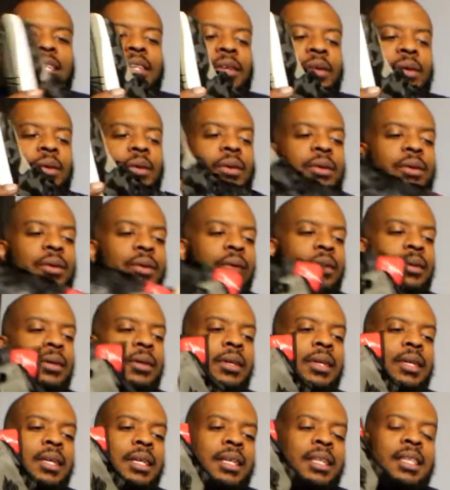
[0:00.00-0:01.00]
little
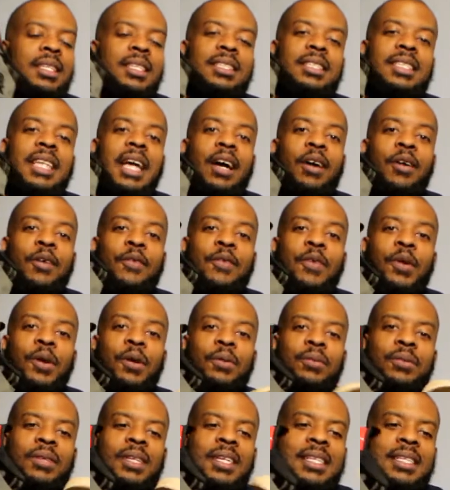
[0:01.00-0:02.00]

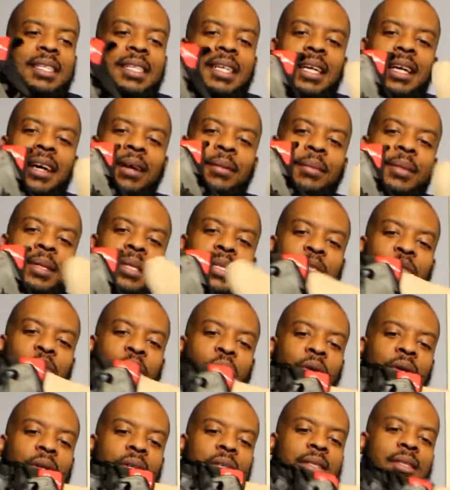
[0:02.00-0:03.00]
styrofoam things that come in the
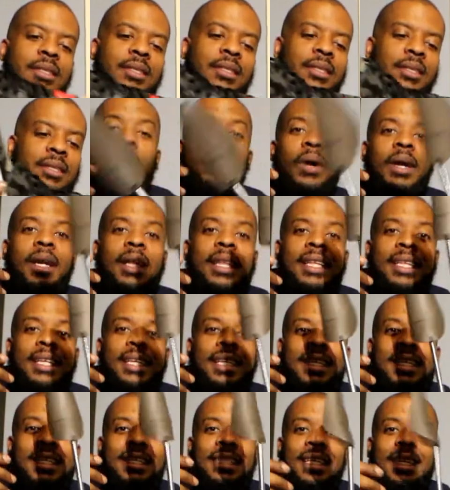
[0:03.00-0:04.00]
Jordans? One of
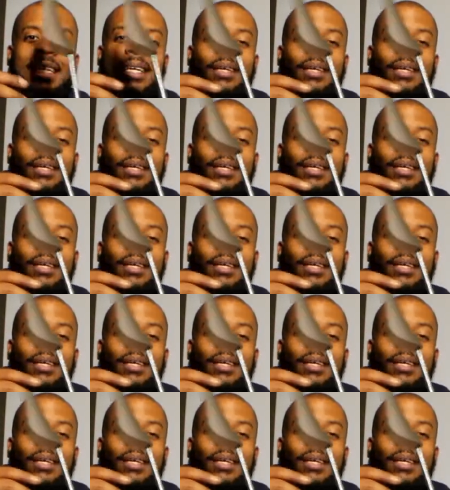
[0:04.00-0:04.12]
these, it